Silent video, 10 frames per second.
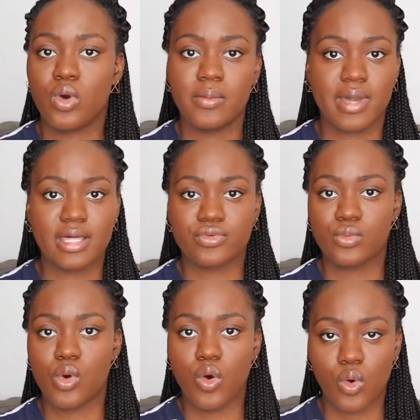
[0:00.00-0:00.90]

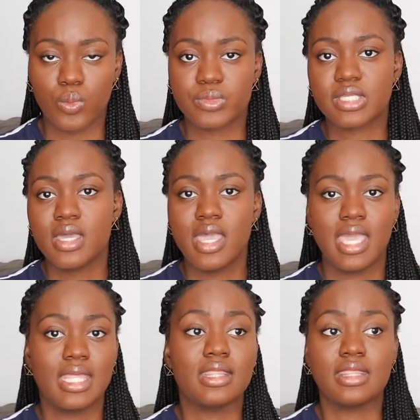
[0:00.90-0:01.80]
1-bathroom homes
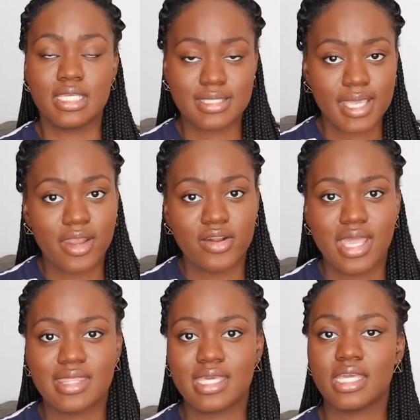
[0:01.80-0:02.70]
in this
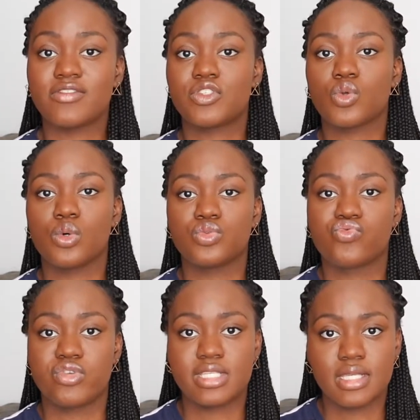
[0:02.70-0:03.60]
area that have sold
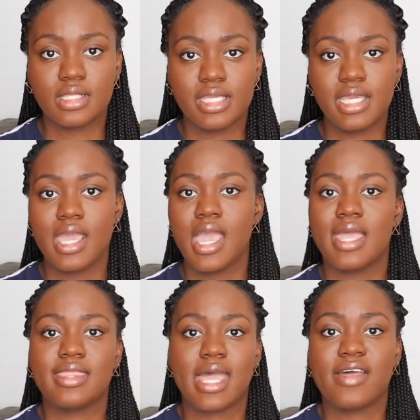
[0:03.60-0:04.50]
recently
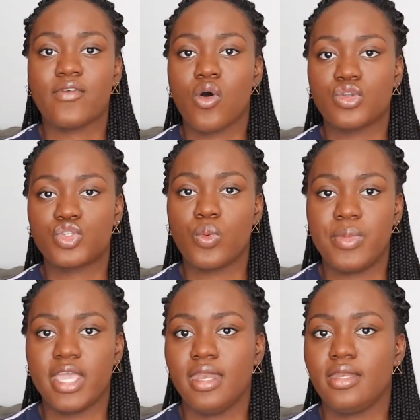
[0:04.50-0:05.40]
and that have also
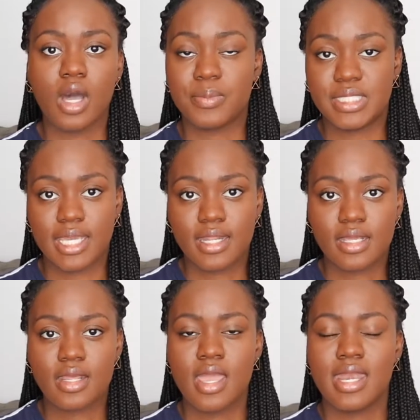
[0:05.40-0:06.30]
been
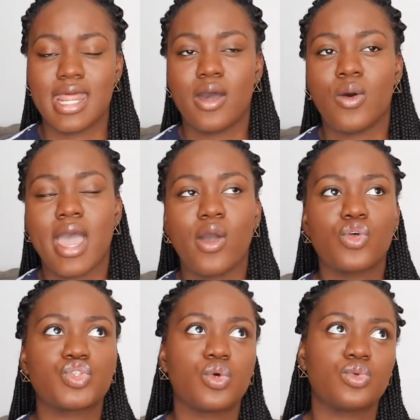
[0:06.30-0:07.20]
updated. Now, I
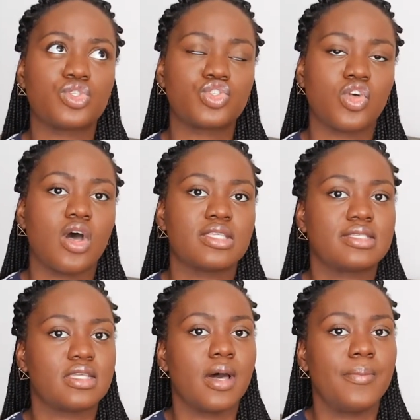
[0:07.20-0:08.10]
also saw
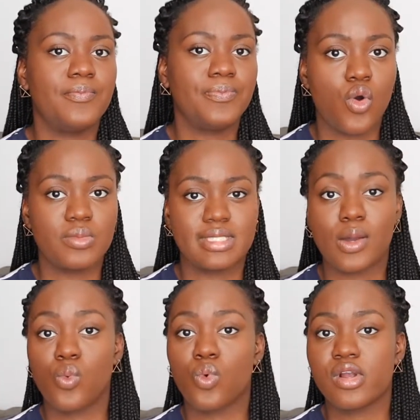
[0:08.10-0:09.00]
some homes
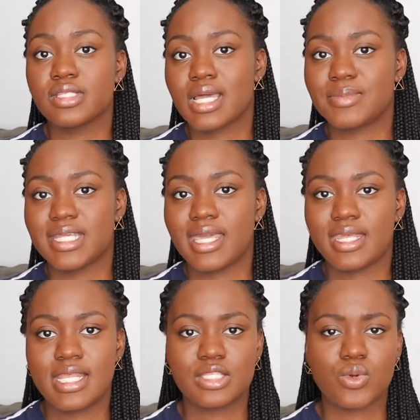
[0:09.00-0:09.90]
that weren't
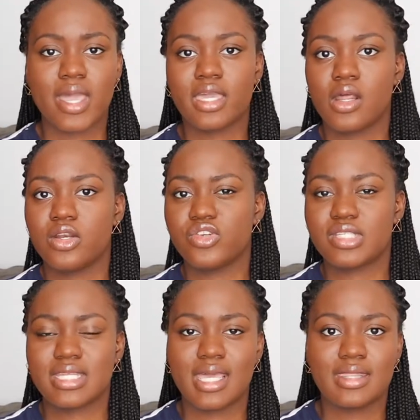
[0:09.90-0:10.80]
updated, and so I could
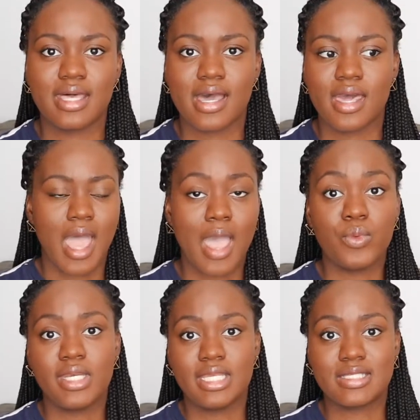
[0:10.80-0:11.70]
understand that I
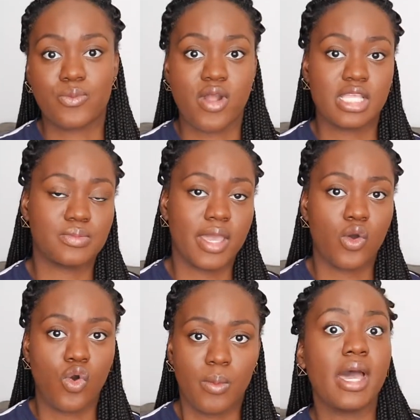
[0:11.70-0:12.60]
would need to price my
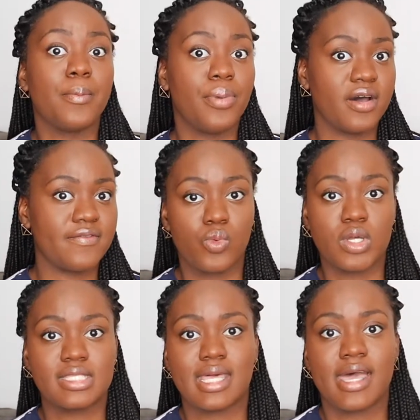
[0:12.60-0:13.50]
home above the
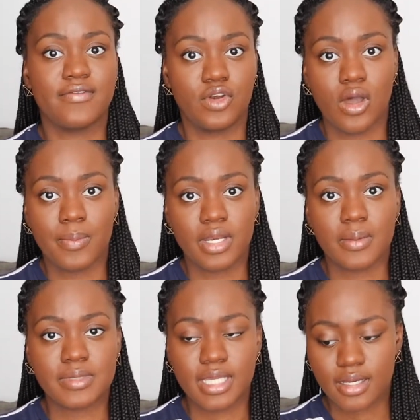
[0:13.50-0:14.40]
ones that have not been
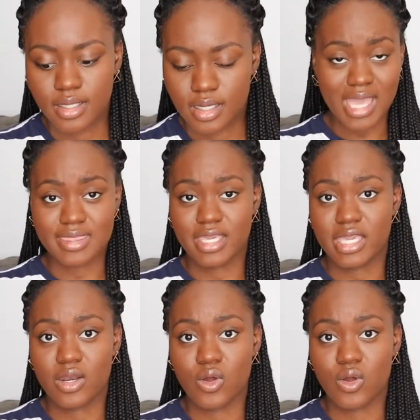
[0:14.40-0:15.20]
updated. I think it